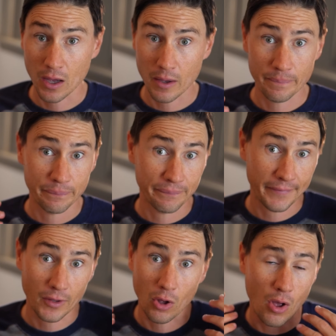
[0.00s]
Um,
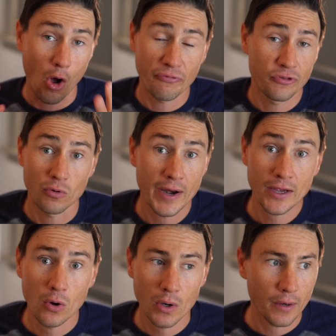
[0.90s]
off the
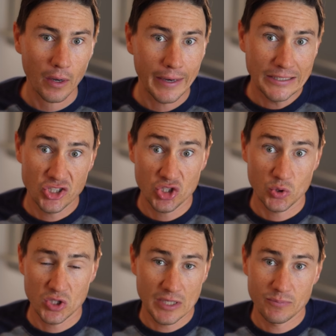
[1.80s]
record, it
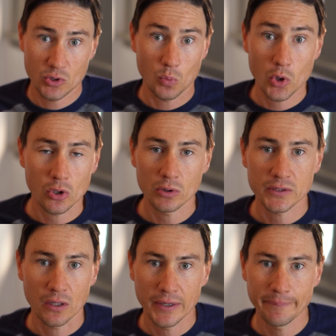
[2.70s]
just seems to work all
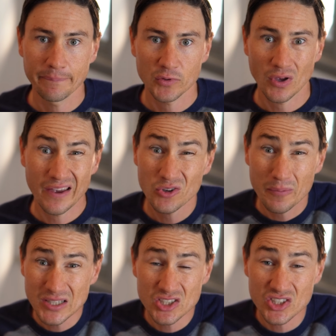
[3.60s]
the time, so I haven't
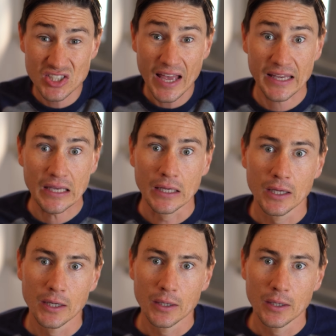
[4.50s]
got much to say